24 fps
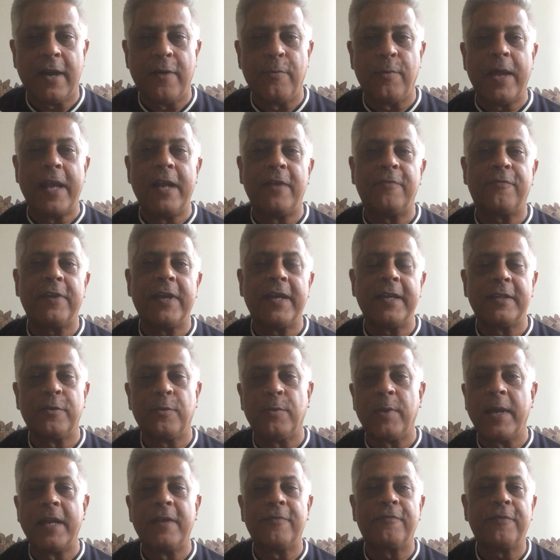our welfare, the
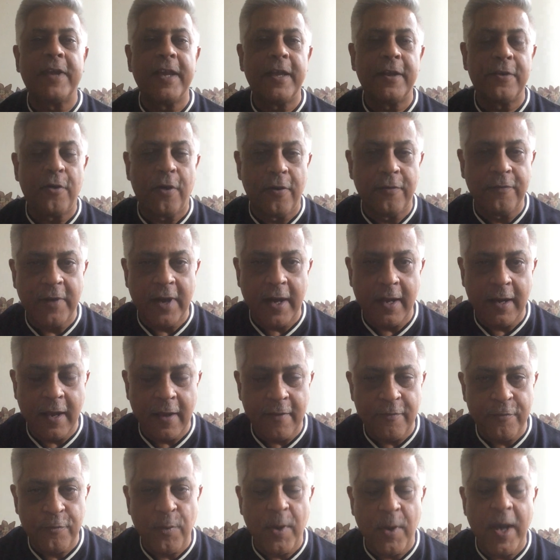welfare of our
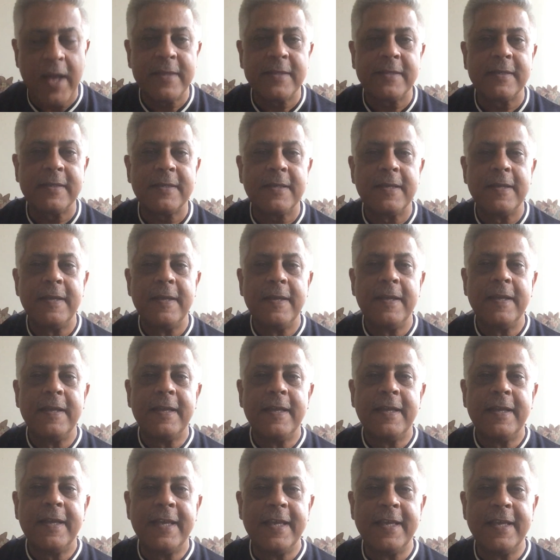loved ones,
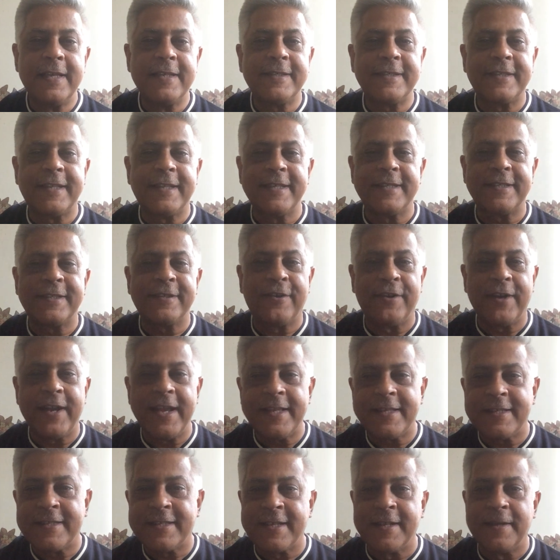is this
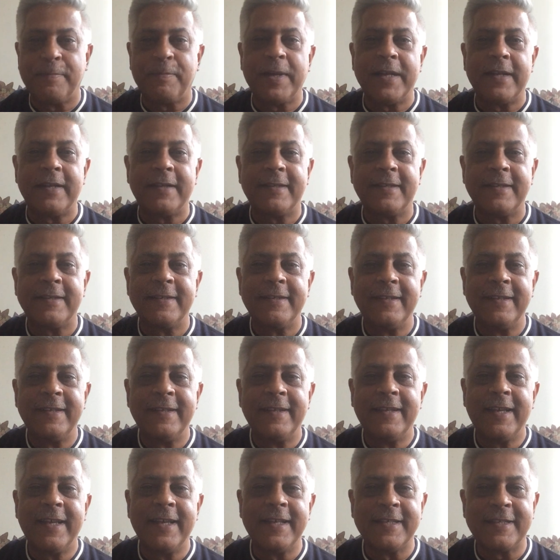great serpent
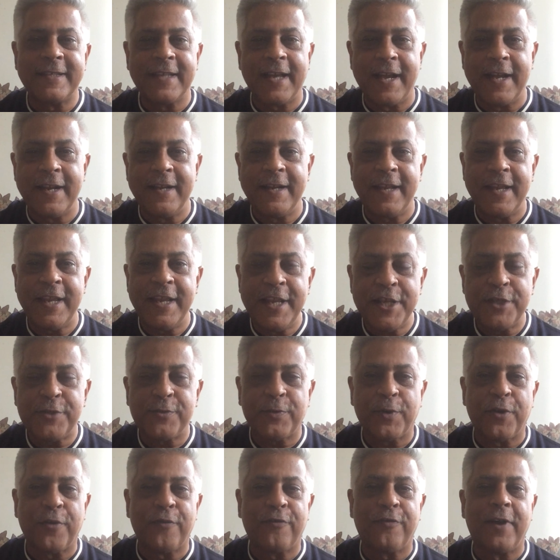inside each
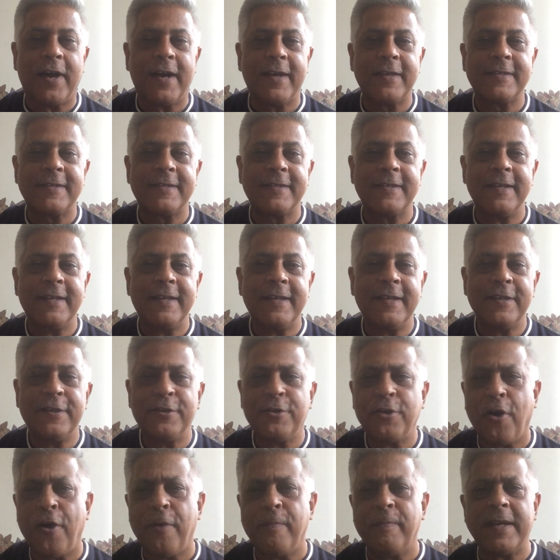one of us,
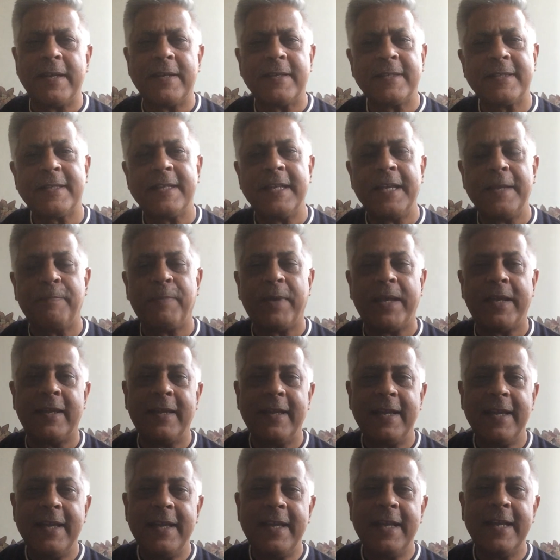dormant, sleeping.
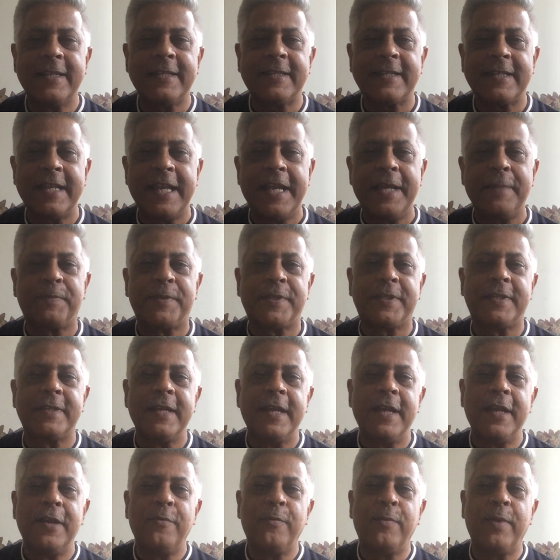It sleeps
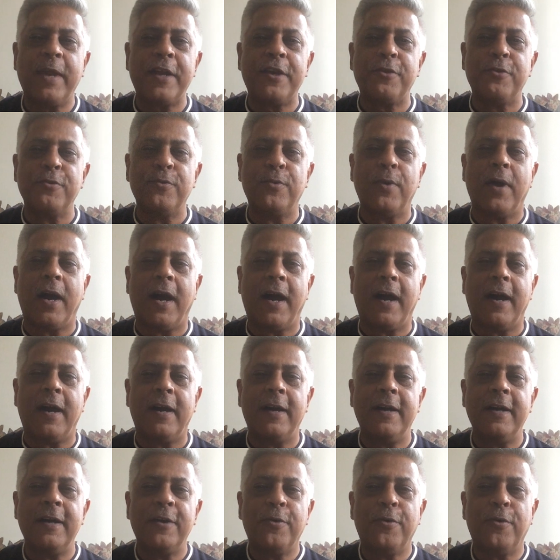when you
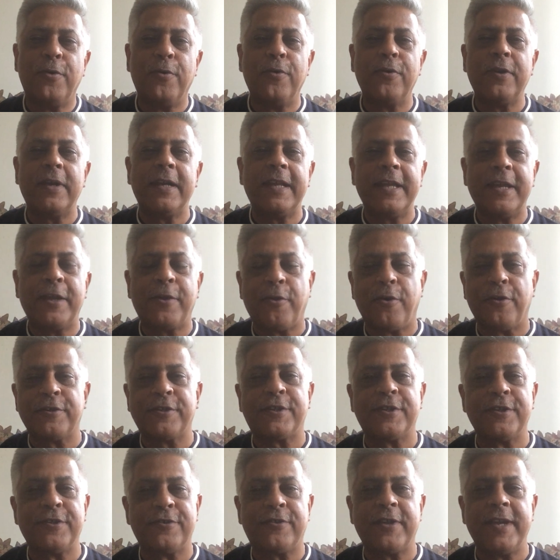are only
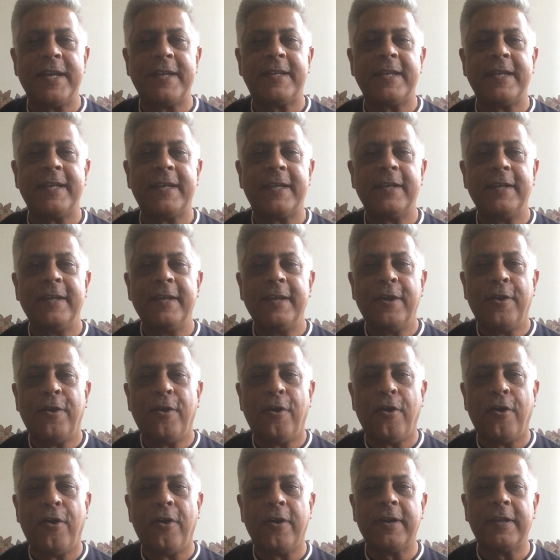concentrating
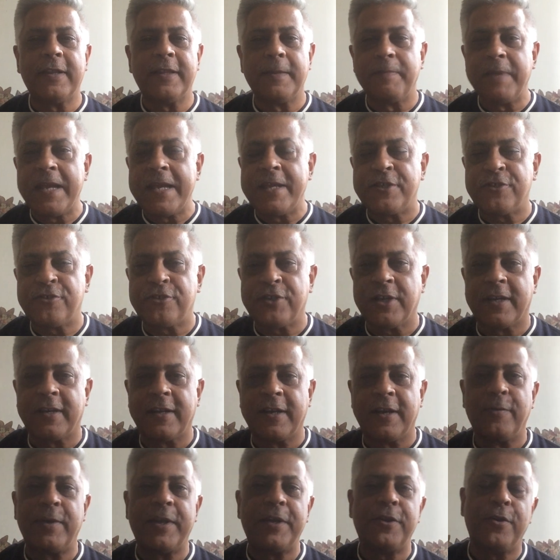on the base
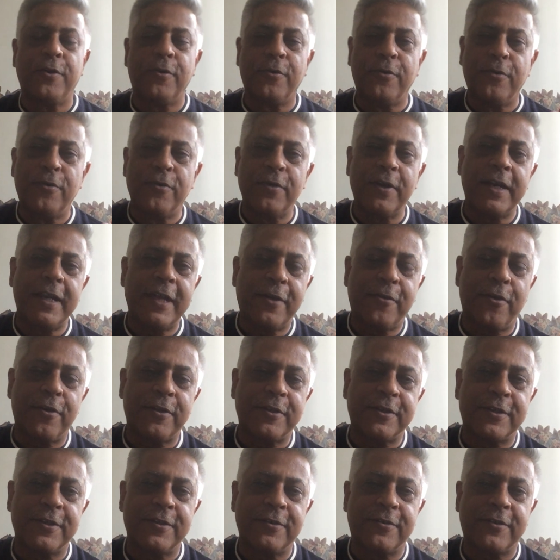chakra. When you're only
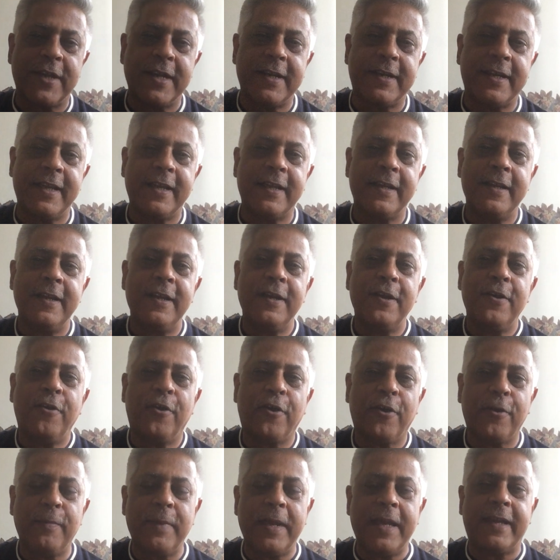concentrating
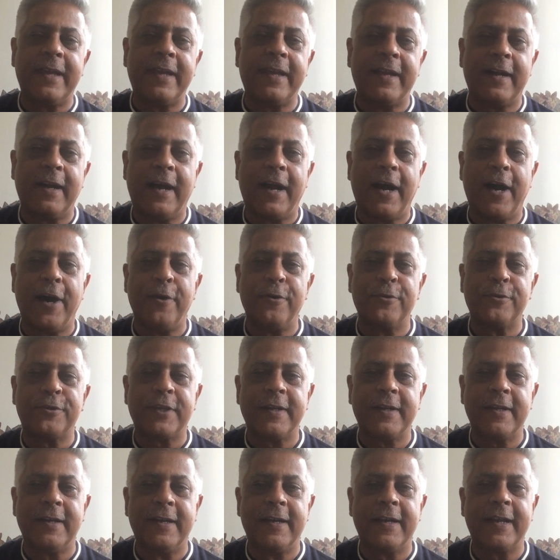on making a house
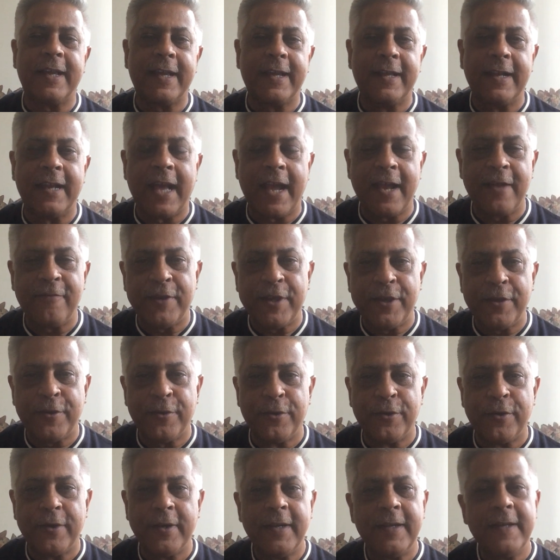and earning a
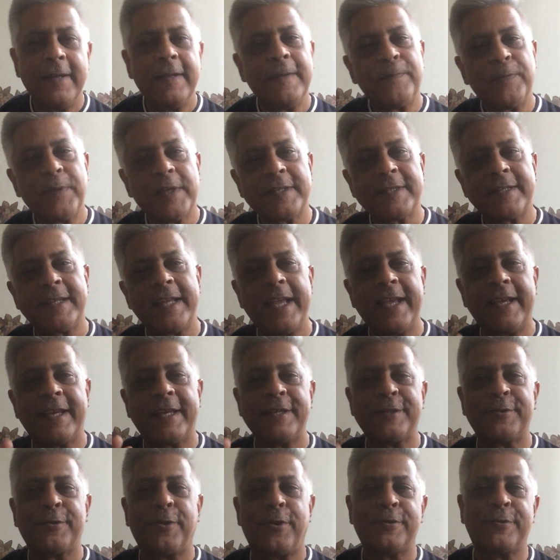livelihood, the snake
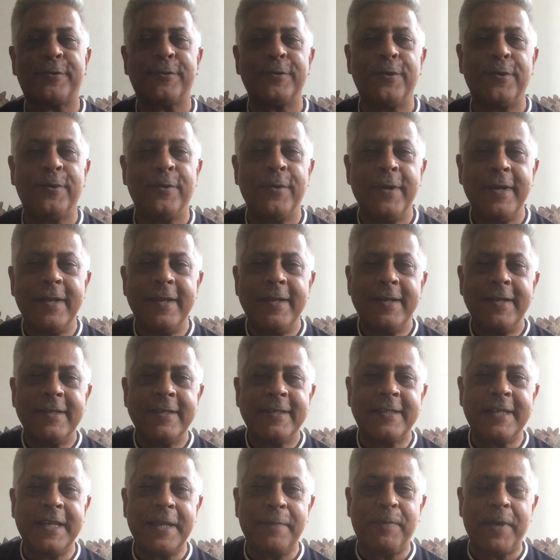is also
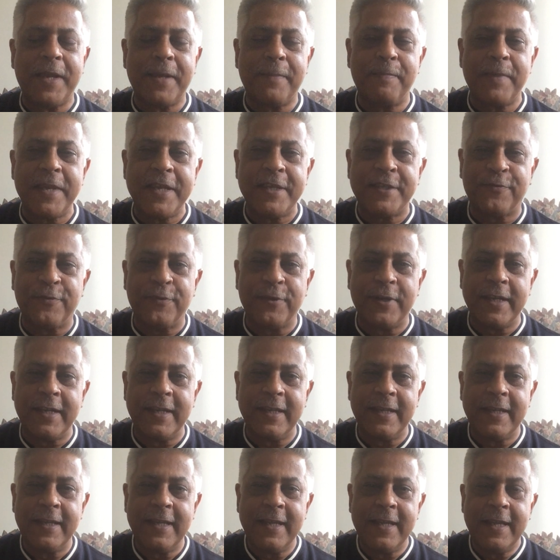sleeping peacefully.
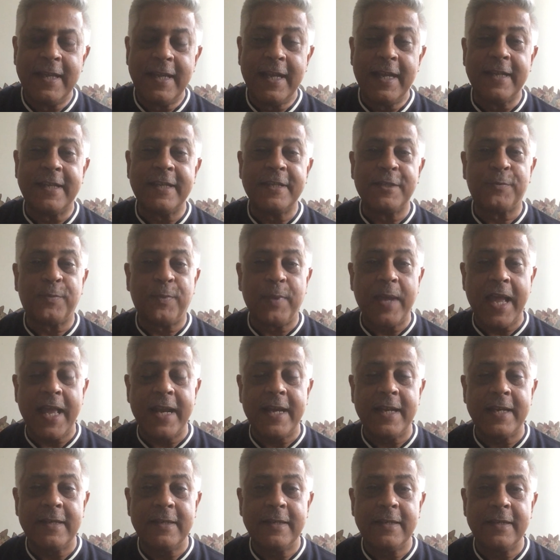It is
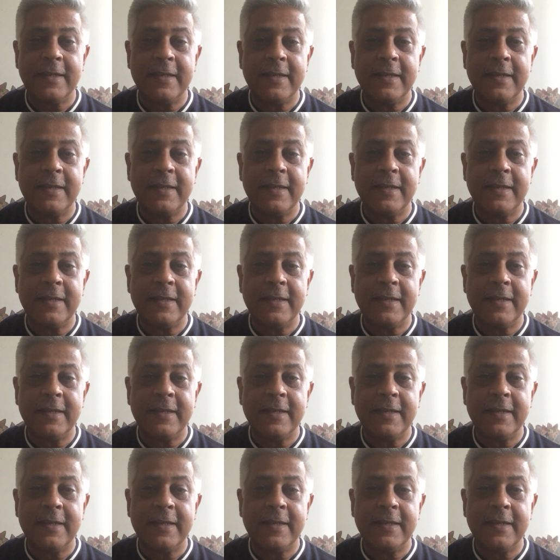when